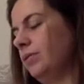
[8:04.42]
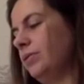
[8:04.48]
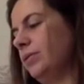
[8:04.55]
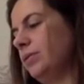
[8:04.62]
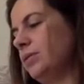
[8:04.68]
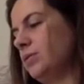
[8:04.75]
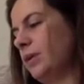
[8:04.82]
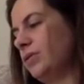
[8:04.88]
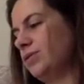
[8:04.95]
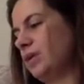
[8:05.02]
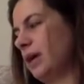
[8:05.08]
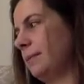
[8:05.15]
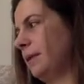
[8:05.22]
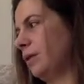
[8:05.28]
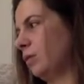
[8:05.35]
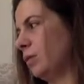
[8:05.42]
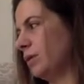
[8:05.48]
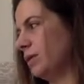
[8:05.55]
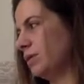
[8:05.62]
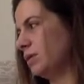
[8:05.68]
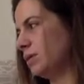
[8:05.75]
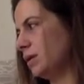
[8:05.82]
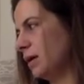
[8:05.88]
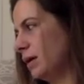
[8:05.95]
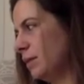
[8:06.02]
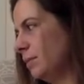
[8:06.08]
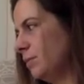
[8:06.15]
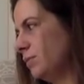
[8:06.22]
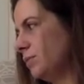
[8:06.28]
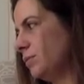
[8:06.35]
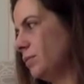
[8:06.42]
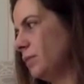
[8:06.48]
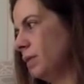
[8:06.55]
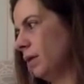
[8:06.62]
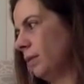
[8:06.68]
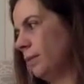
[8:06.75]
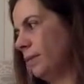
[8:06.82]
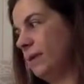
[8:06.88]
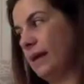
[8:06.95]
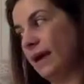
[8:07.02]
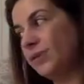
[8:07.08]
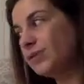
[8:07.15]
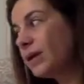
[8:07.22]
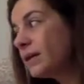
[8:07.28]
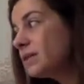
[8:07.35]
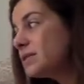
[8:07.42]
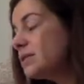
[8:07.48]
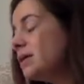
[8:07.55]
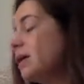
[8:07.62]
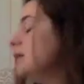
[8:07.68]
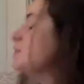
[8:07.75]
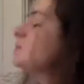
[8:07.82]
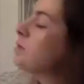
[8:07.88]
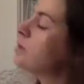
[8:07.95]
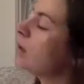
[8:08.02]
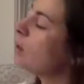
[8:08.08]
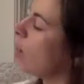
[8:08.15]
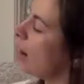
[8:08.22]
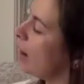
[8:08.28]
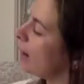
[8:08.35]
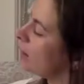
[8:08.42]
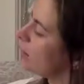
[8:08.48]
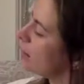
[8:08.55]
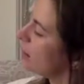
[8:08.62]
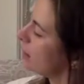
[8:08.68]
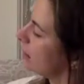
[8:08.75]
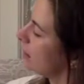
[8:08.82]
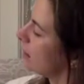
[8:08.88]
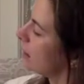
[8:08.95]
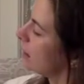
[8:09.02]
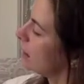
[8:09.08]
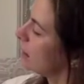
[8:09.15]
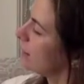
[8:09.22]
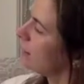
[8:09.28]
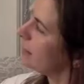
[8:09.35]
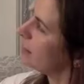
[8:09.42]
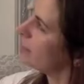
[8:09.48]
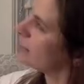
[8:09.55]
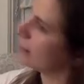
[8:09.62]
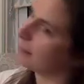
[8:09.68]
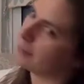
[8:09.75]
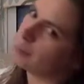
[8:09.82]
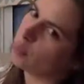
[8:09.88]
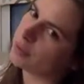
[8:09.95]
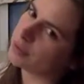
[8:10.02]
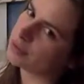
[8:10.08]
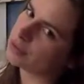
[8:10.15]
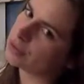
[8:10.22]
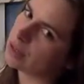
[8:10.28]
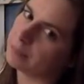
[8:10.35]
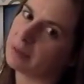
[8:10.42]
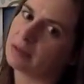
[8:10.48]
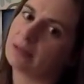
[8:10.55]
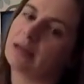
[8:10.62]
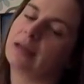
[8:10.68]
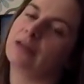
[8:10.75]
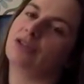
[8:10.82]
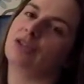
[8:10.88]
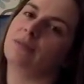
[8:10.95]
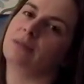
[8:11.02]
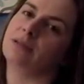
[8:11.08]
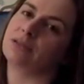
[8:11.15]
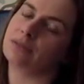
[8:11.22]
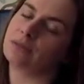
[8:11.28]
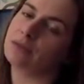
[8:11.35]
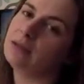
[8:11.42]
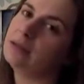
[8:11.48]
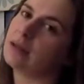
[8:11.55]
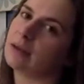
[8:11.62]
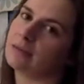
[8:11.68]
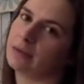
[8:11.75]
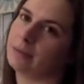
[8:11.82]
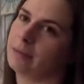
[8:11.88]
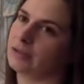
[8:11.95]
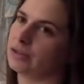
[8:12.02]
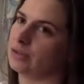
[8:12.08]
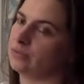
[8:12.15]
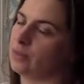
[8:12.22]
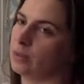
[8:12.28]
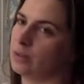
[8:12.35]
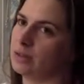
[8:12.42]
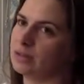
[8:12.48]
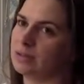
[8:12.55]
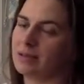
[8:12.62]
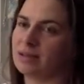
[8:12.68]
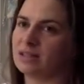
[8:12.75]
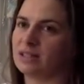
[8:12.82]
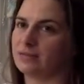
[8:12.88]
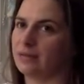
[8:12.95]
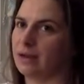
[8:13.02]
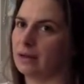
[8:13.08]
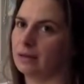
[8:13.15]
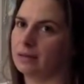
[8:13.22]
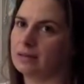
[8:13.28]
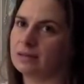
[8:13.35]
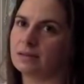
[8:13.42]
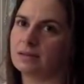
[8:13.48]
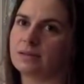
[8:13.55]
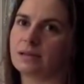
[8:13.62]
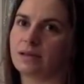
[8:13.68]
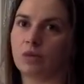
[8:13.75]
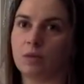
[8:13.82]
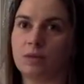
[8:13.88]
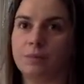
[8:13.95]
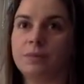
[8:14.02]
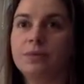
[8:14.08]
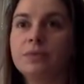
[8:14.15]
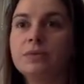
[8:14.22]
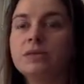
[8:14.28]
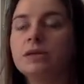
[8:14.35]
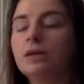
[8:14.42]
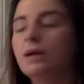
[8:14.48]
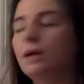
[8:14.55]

this week's topic was like pediatrics. So I thought a very important topic that I should be screening every patient for is domestic violence and sexual abuse.